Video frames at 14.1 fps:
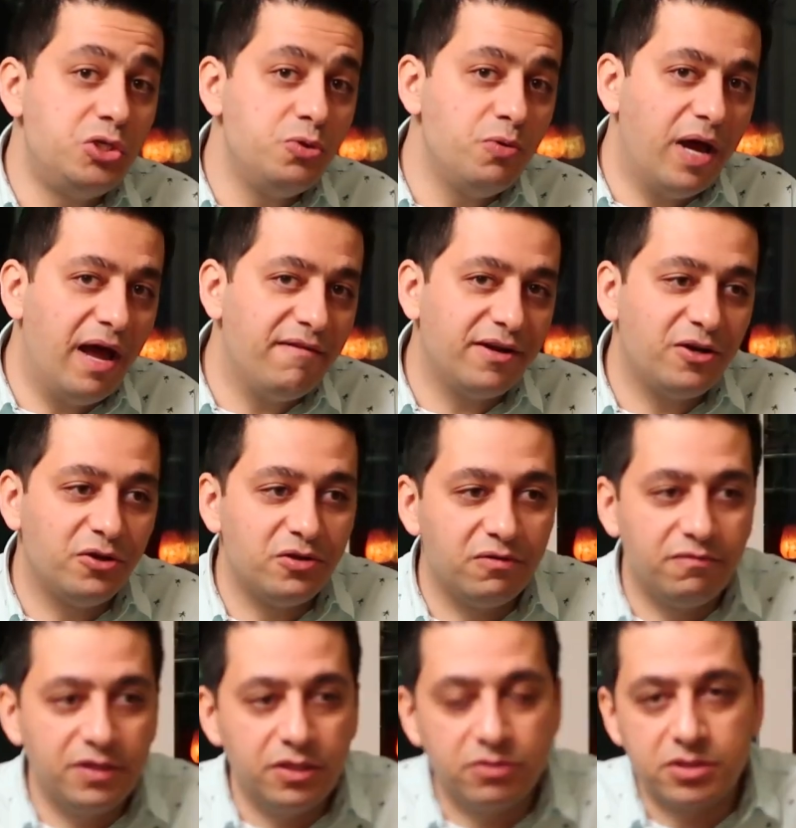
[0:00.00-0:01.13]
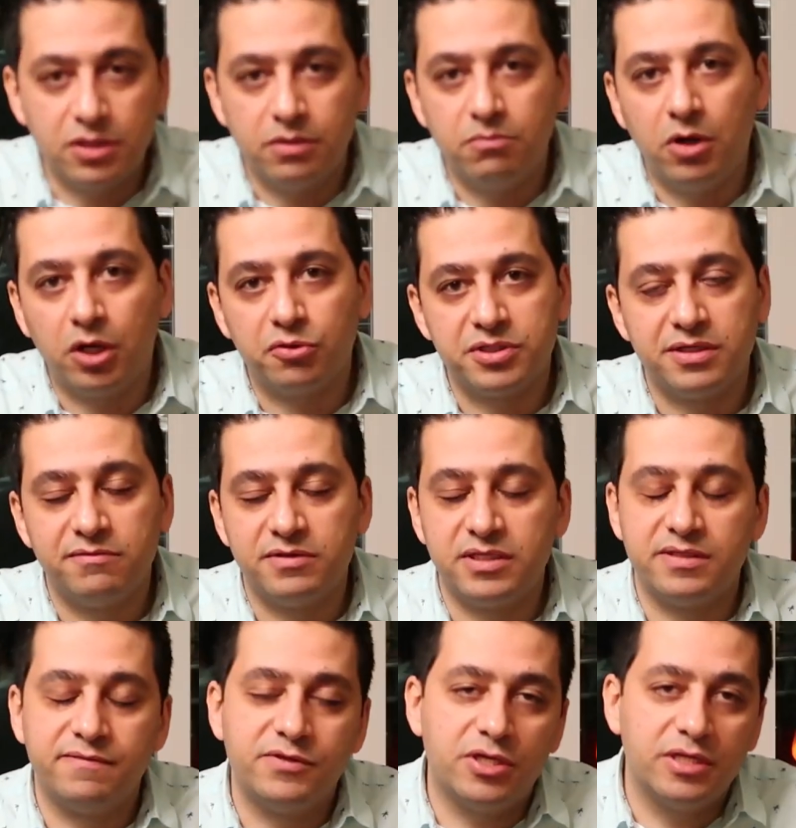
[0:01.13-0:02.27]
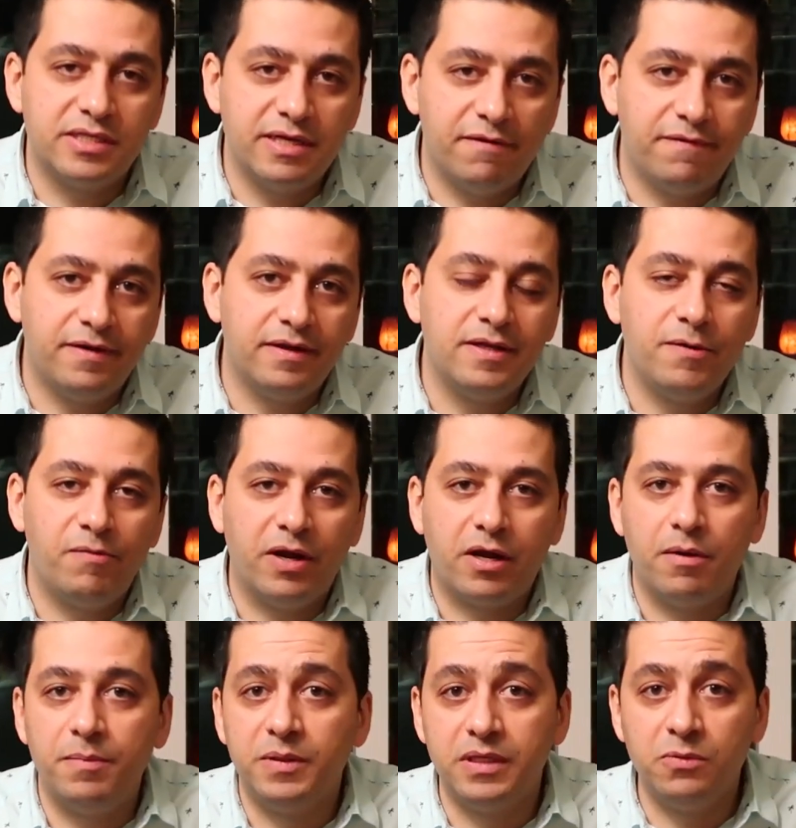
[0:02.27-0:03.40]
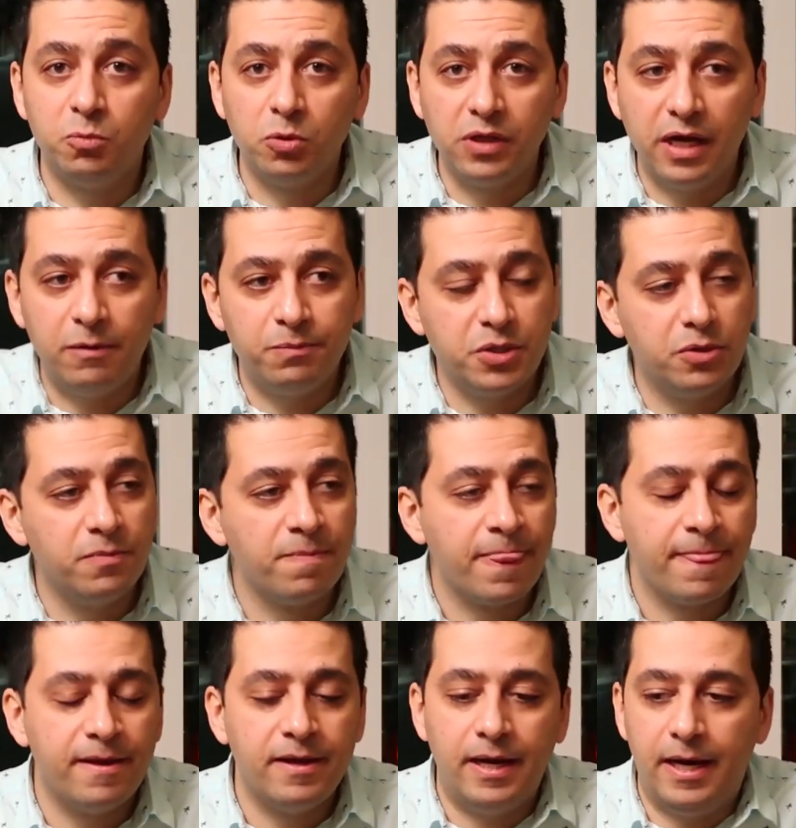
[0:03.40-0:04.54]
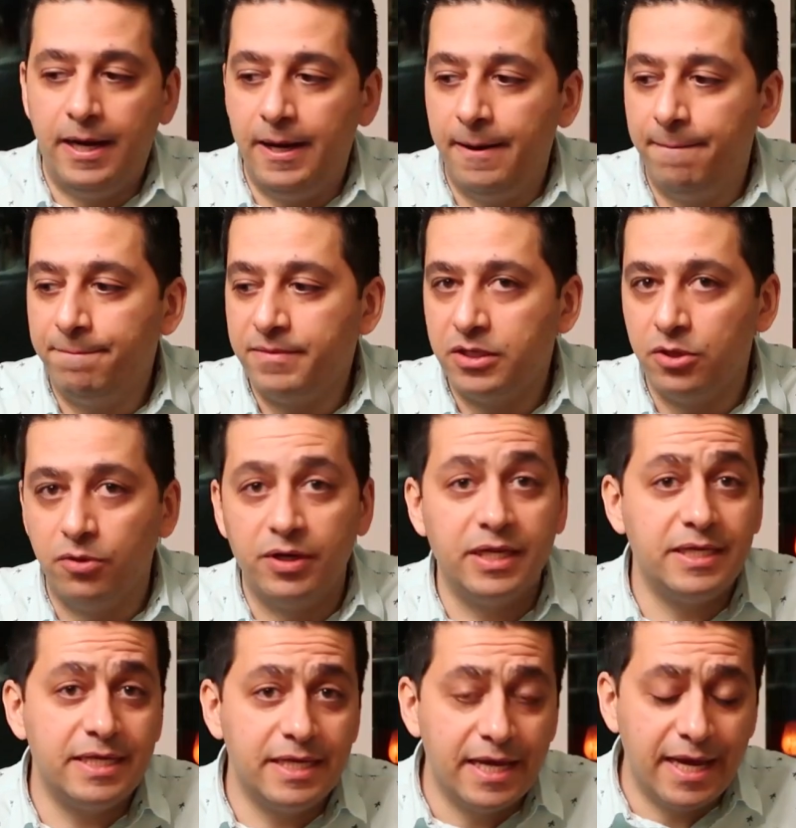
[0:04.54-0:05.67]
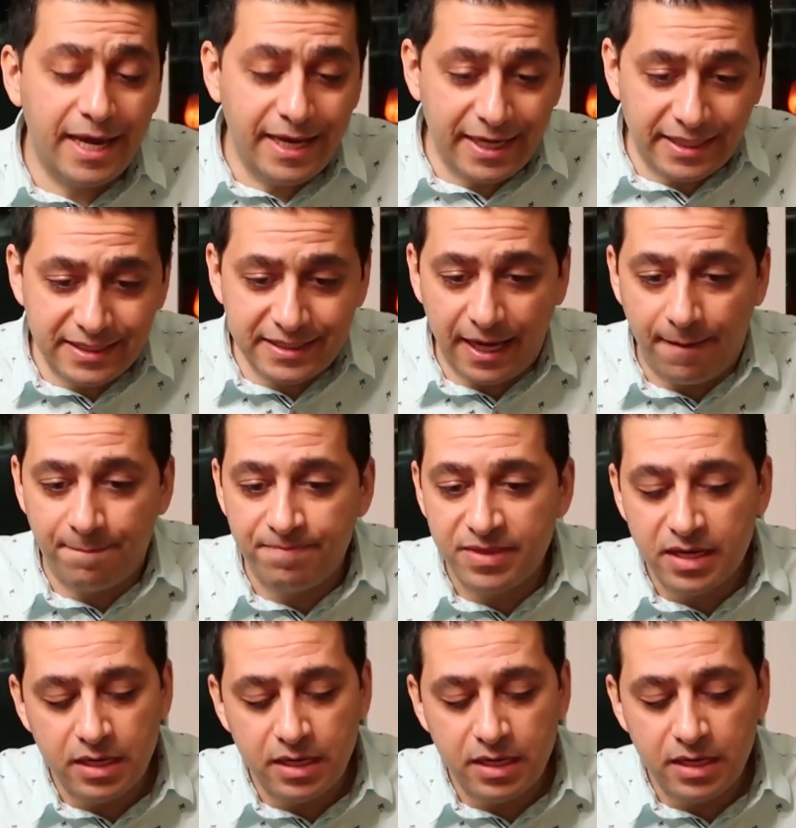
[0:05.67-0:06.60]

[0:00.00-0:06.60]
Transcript: I do have another videos on microservices, which I definitely recommend. It will help you, uh, you know, in the exam.